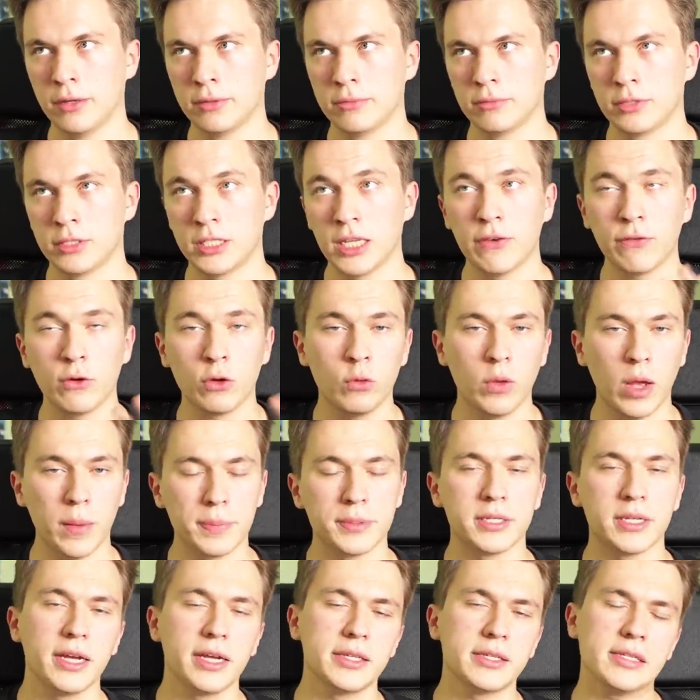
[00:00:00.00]
several
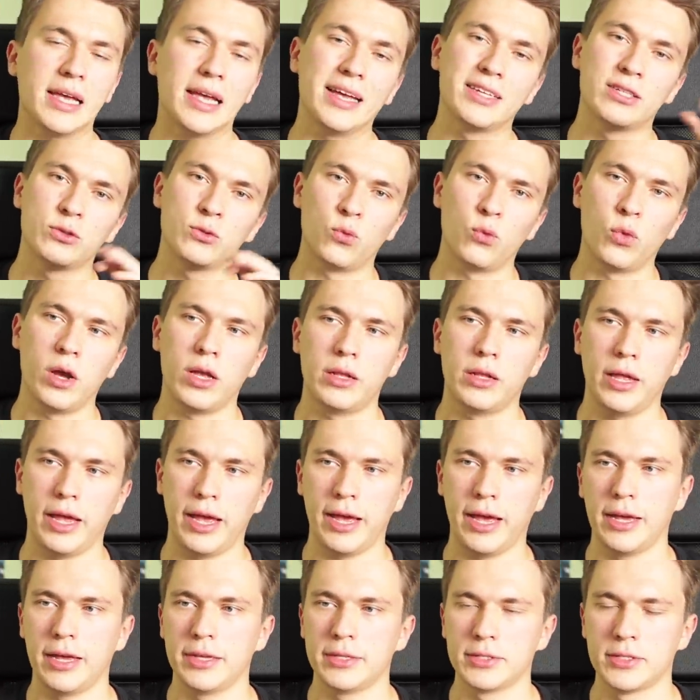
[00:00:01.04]
websites, as well
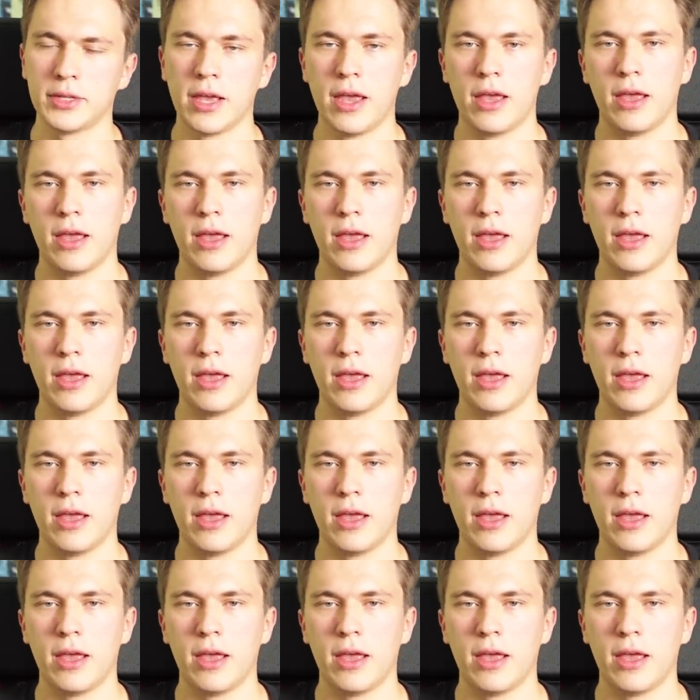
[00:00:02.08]
as